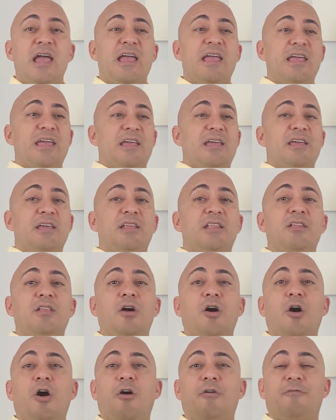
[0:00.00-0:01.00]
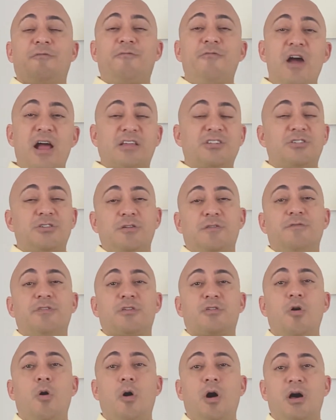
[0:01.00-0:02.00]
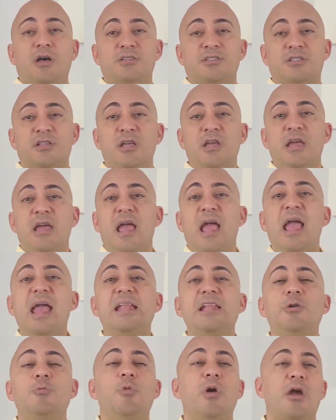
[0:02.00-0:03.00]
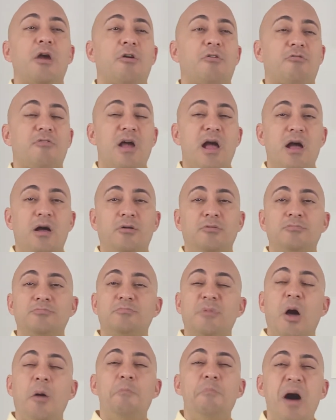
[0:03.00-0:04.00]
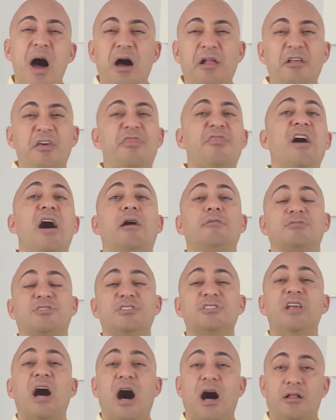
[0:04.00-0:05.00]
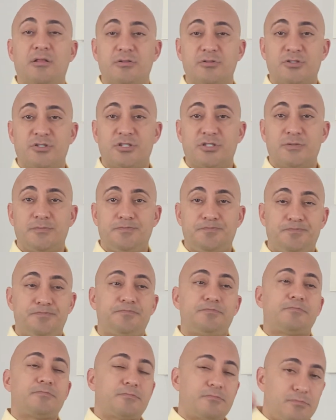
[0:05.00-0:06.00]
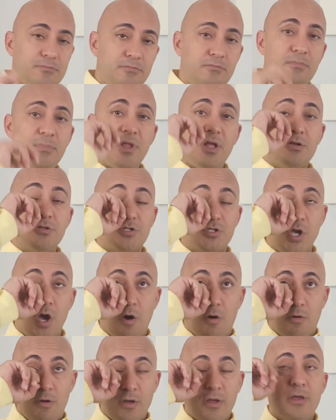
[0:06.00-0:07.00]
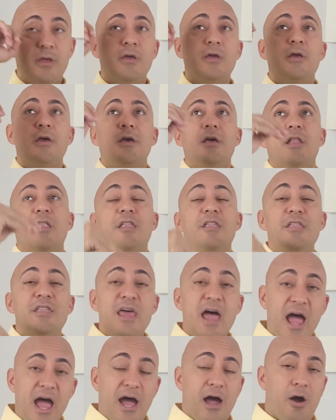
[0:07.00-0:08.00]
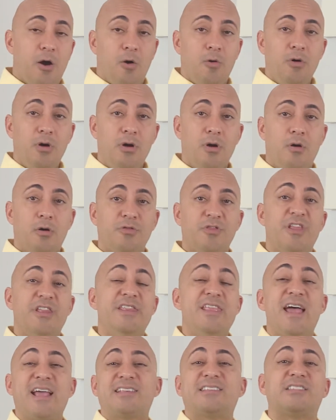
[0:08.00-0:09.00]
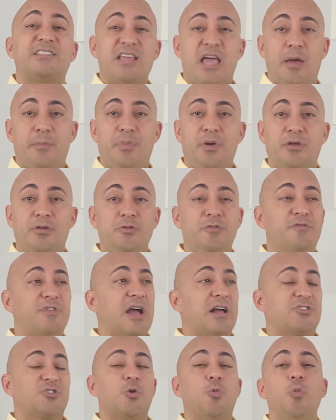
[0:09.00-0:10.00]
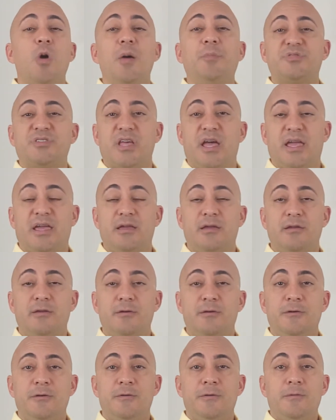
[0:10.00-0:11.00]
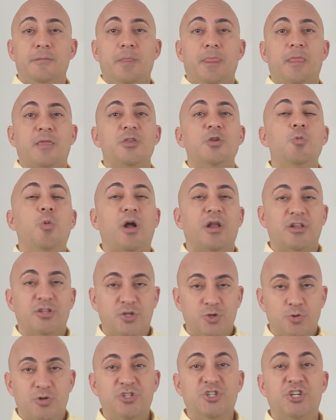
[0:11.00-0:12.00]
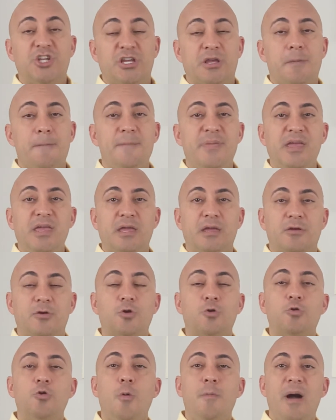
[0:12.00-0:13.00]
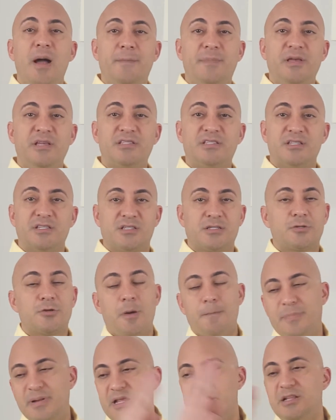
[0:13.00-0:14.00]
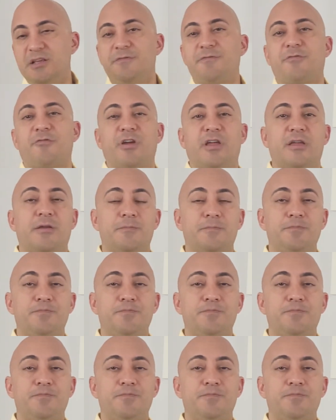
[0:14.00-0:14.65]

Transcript: in a fraction of the cost, anywhere around about $1,000. So now, the next step, you've got your website. You want to do a GMB, Google My Business, completely free.